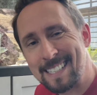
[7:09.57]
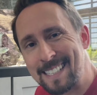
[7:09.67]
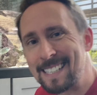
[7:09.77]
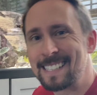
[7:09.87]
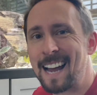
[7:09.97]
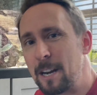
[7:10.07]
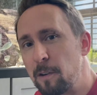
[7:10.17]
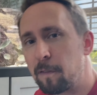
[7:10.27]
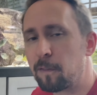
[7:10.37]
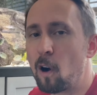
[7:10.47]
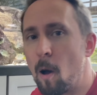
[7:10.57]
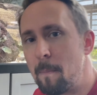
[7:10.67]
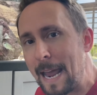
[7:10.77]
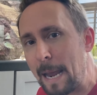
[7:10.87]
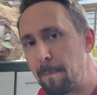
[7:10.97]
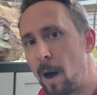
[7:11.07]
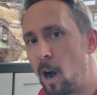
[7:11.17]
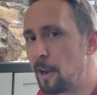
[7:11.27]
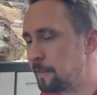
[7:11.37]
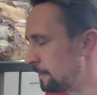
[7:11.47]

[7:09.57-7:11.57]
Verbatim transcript: is designed from a pond